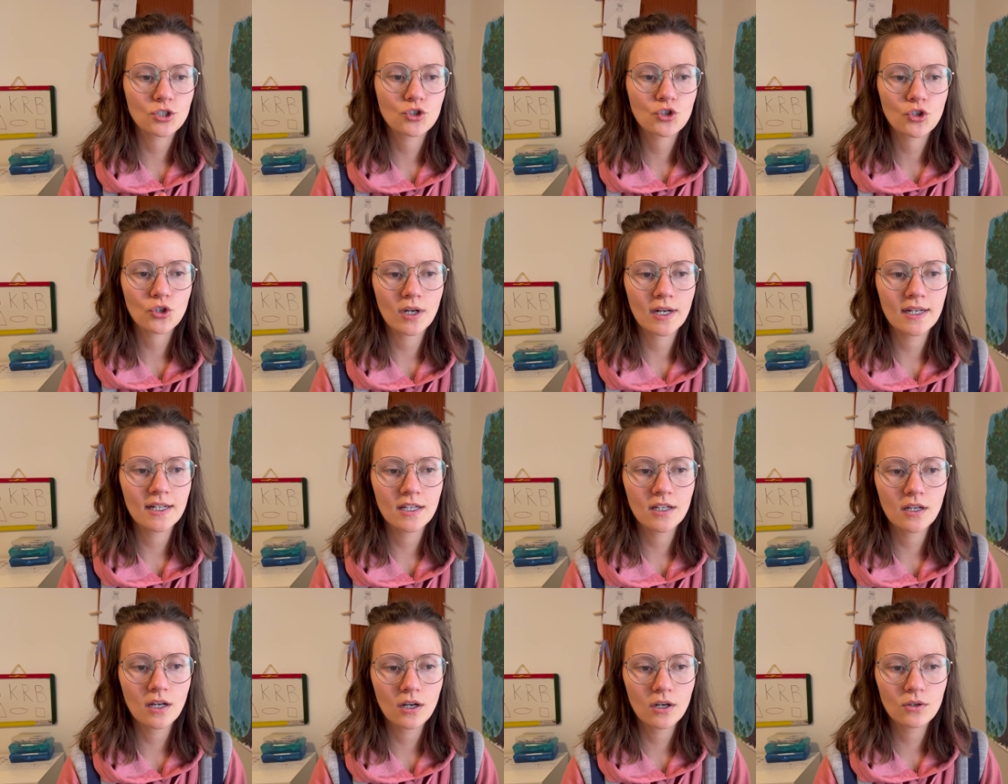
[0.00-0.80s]

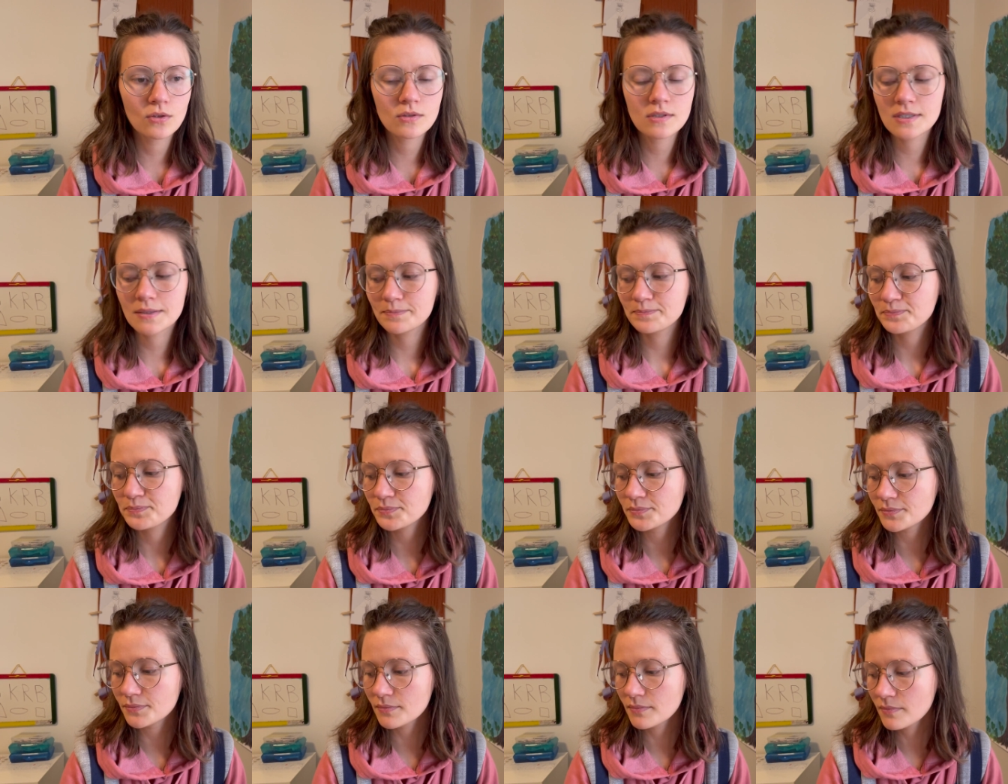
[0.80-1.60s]
training goes,
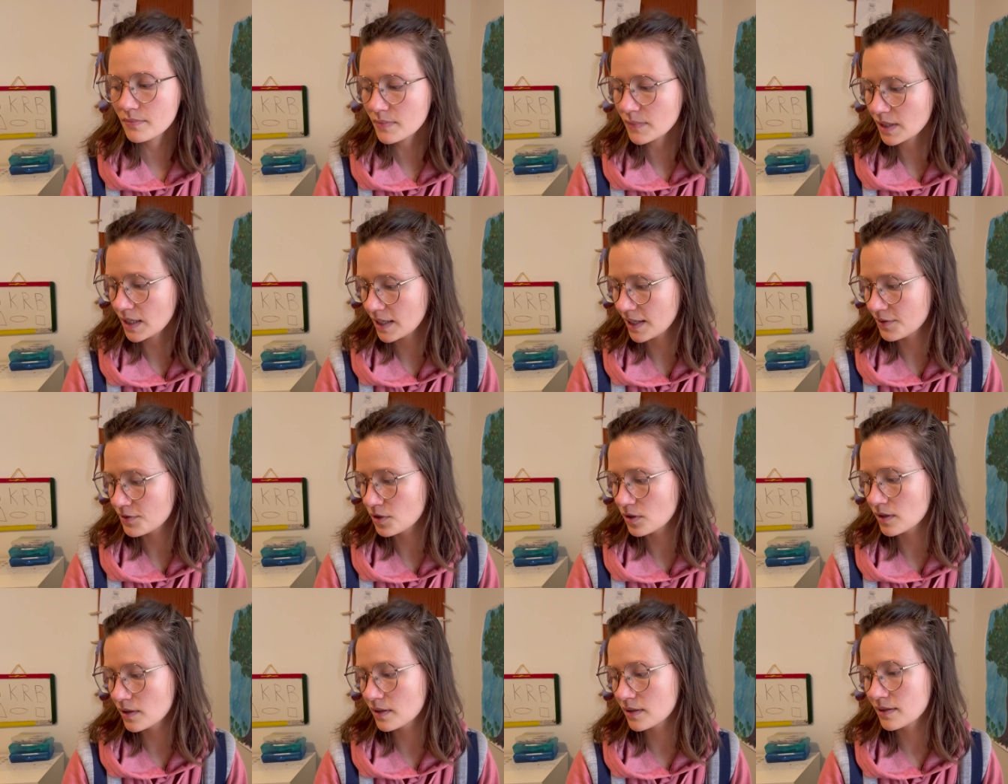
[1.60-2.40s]

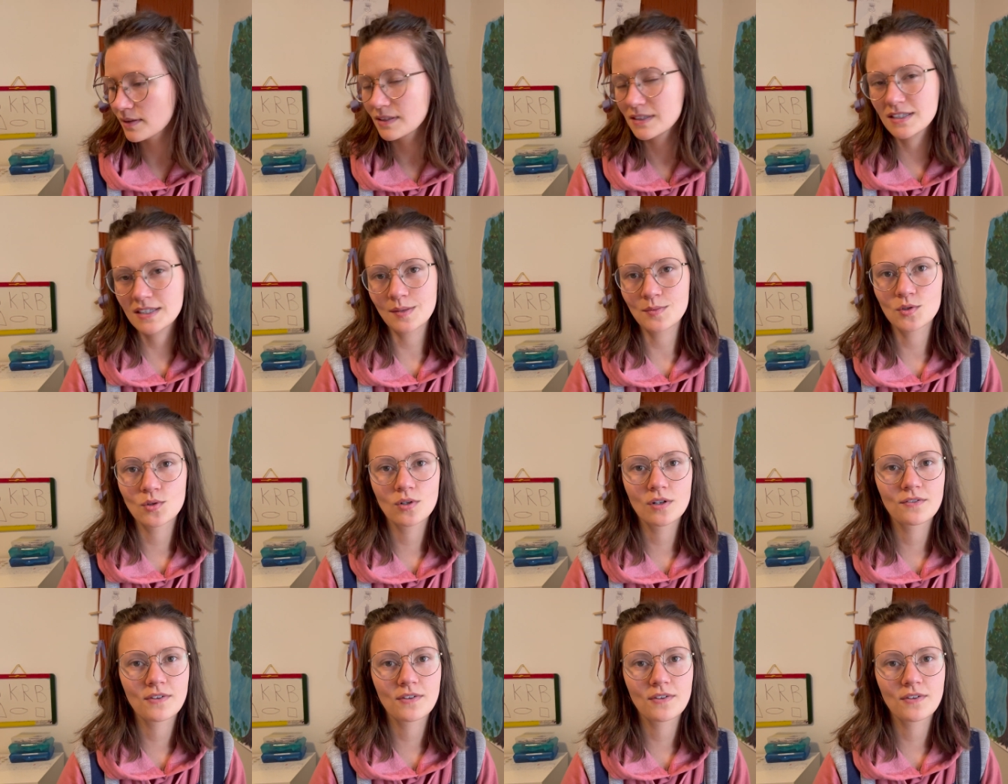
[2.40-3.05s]
either some sort of